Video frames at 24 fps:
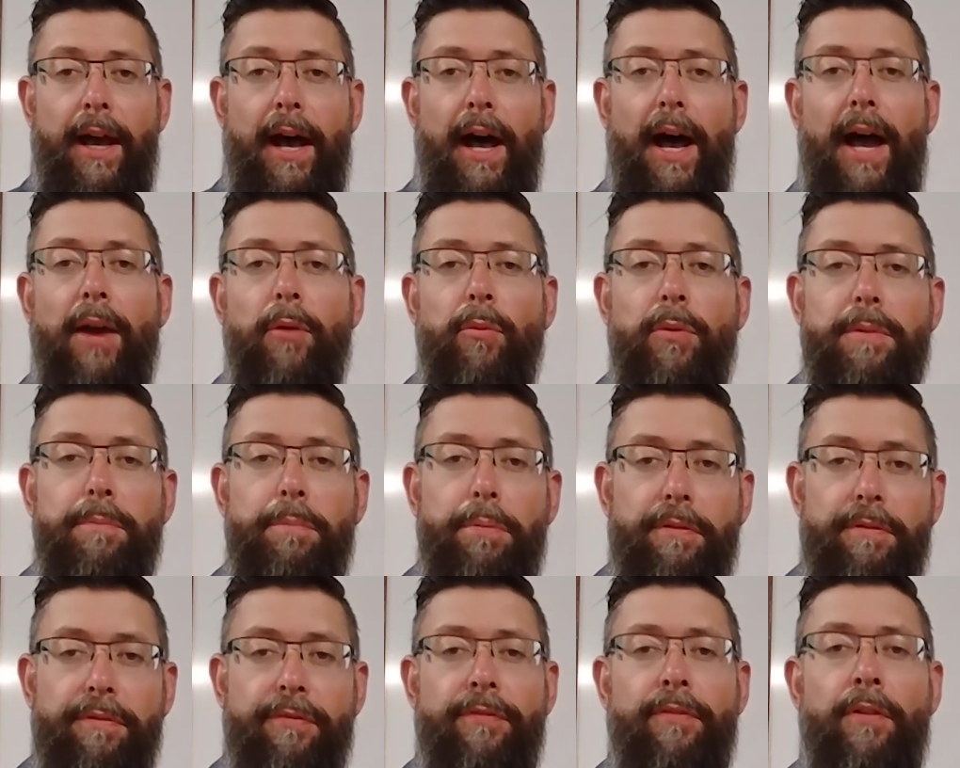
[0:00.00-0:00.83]
I would
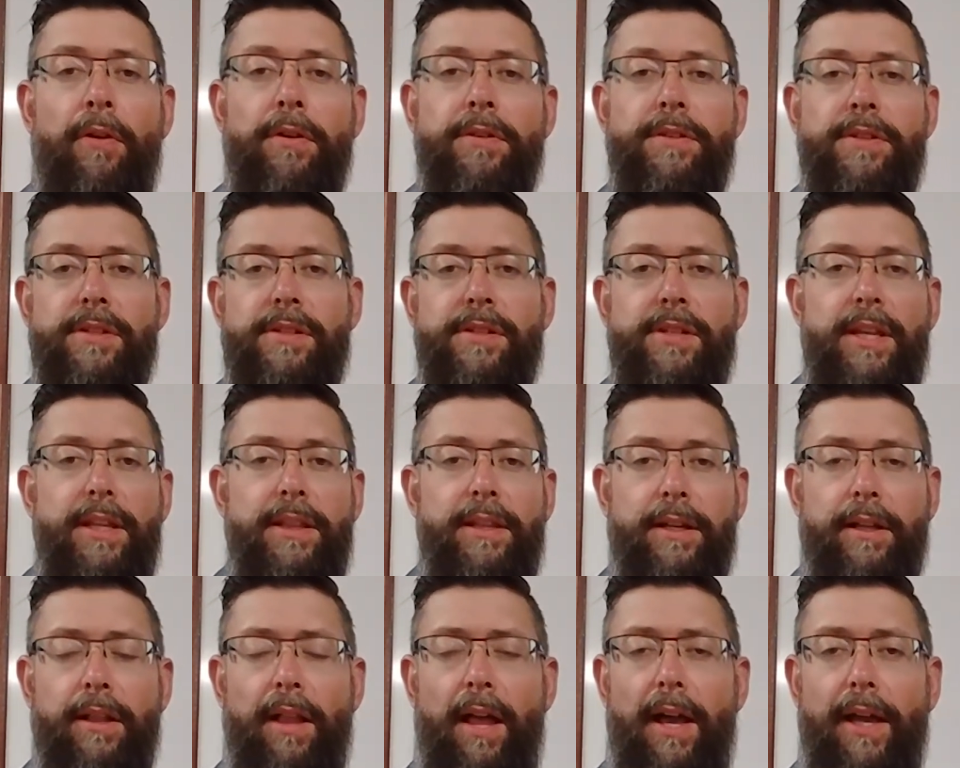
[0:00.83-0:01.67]
prefer to see the
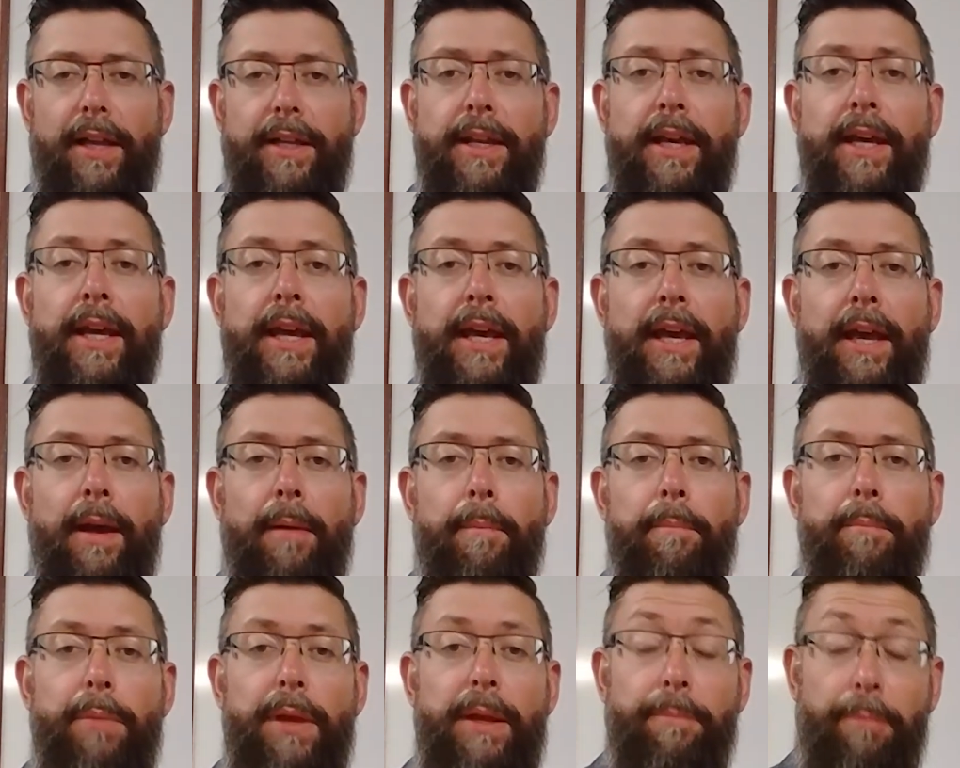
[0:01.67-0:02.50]
client
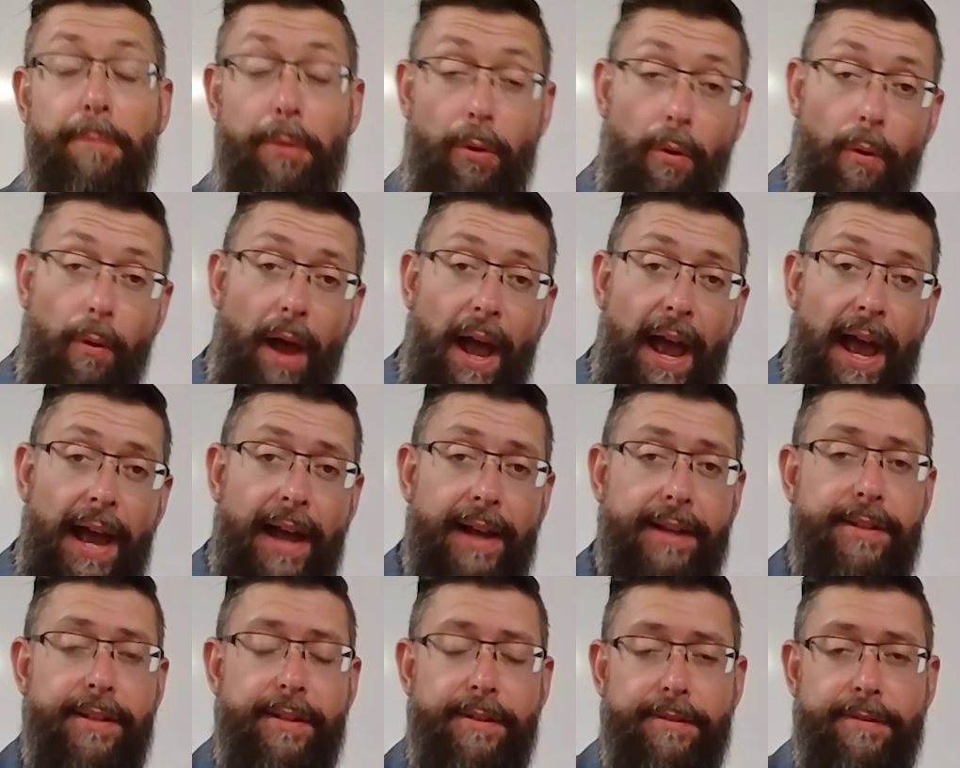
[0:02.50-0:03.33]
be
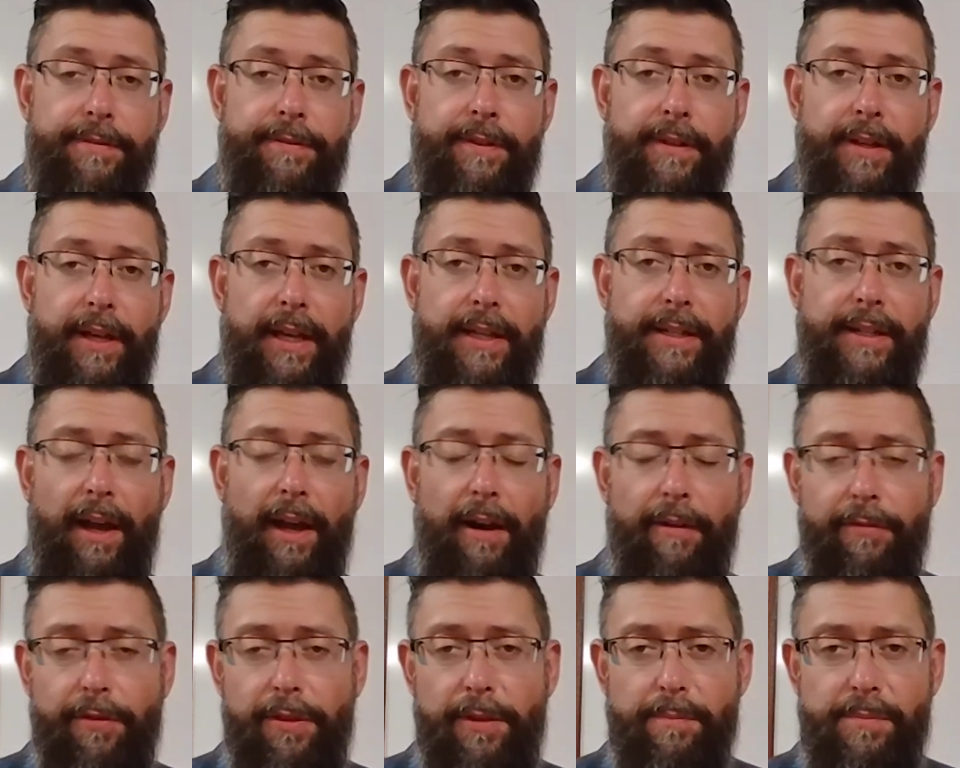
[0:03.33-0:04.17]
proactive and
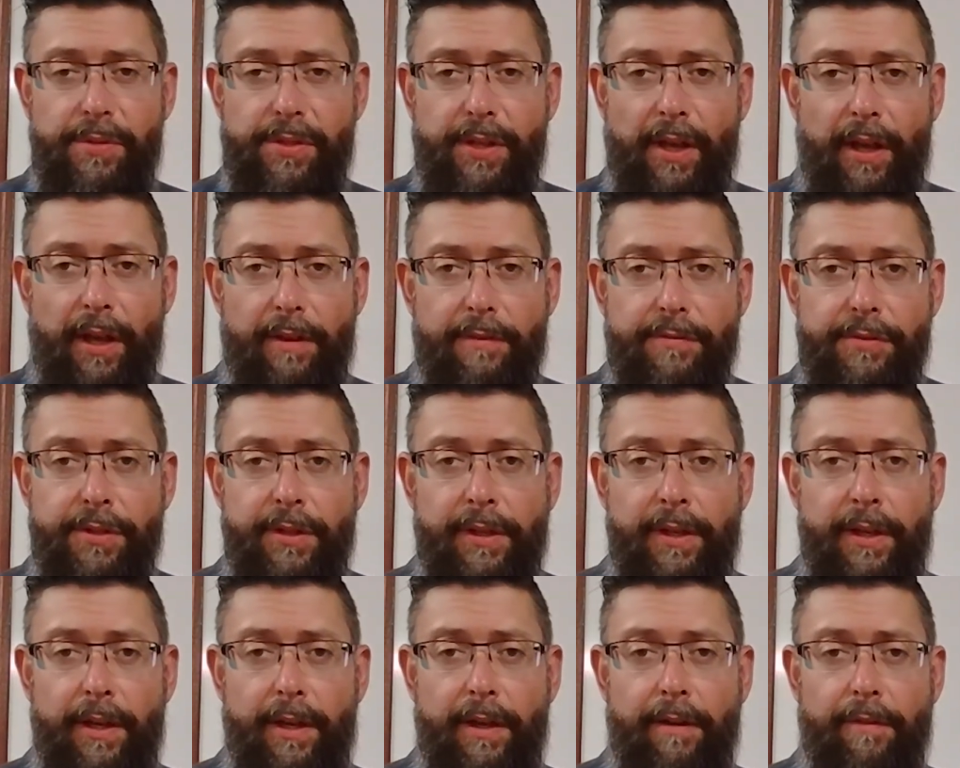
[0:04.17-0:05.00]
cover
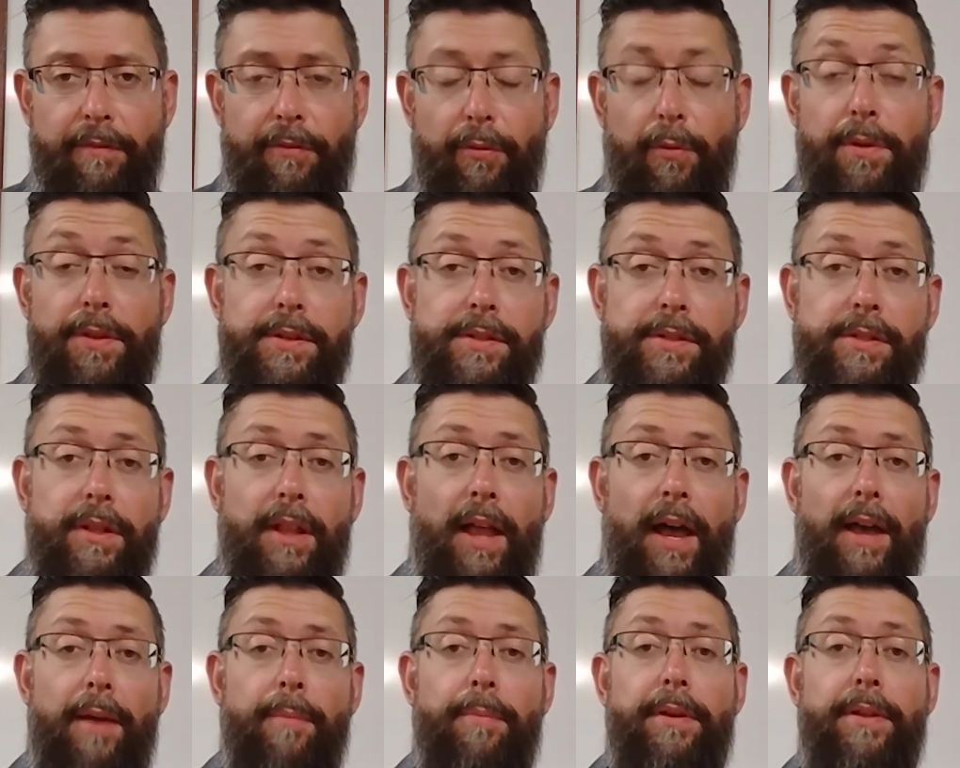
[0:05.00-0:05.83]
themselves for this
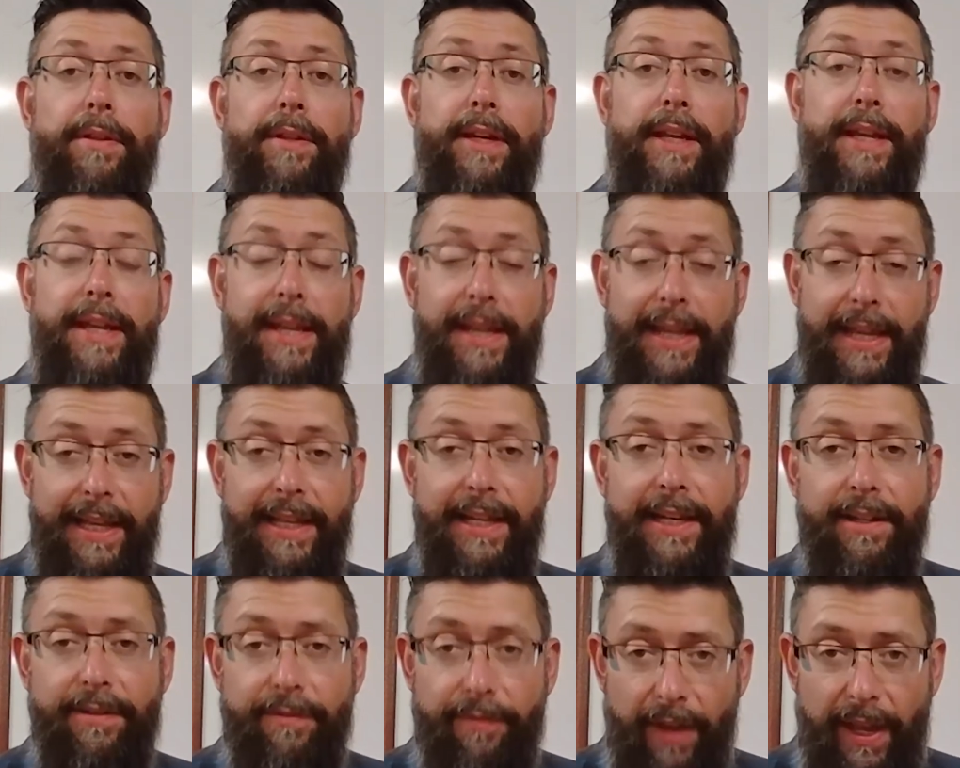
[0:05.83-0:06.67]
liability in
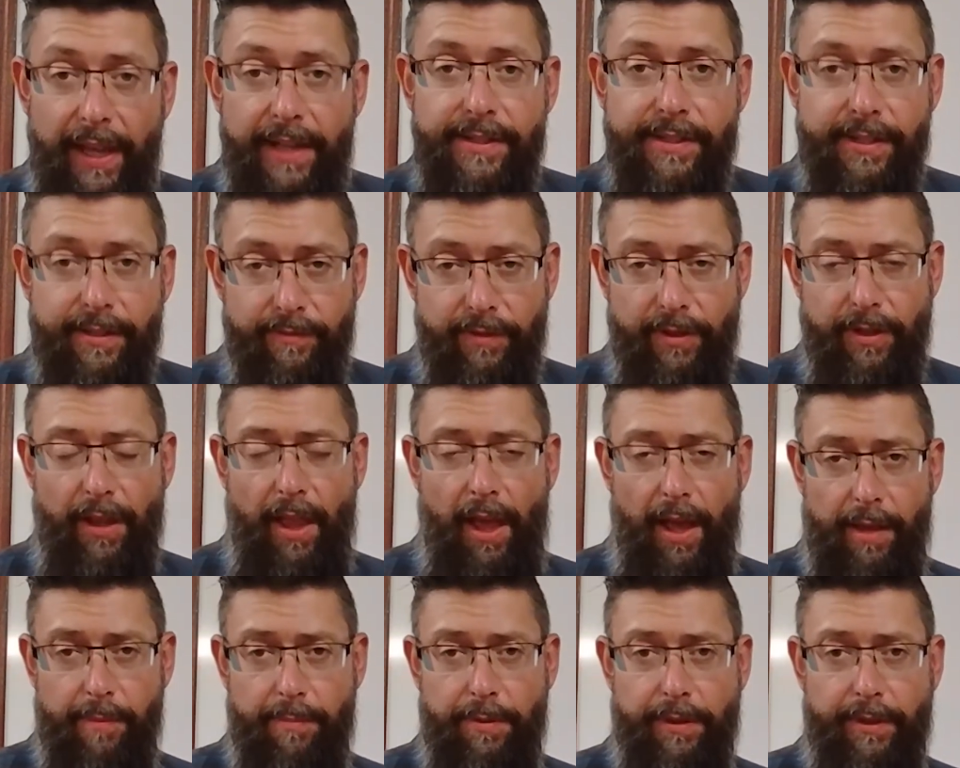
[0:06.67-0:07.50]
advance of the
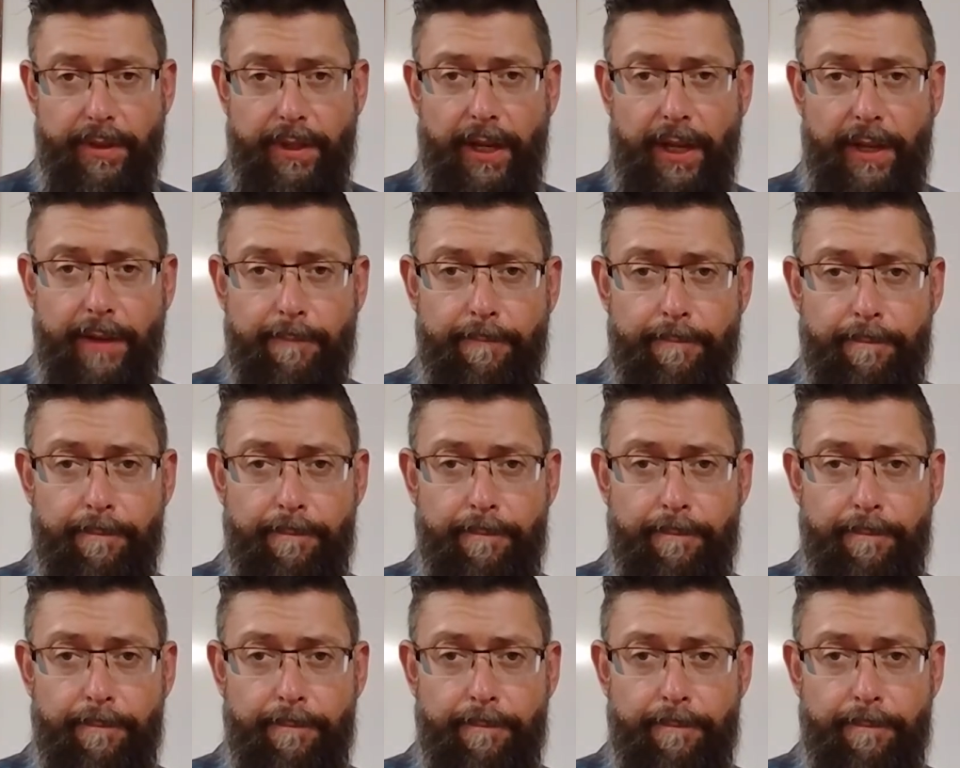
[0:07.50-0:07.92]
liability.